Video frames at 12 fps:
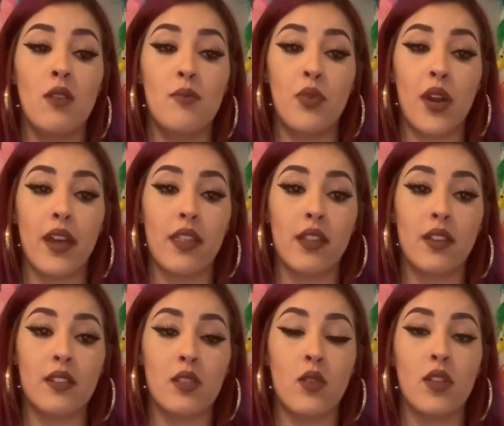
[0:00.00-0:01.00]
Breath
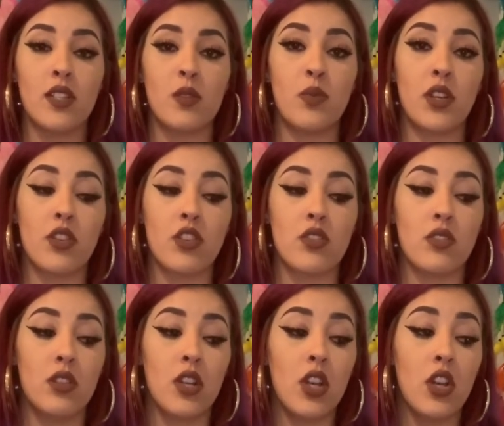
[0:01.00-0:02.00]
is always spiritual.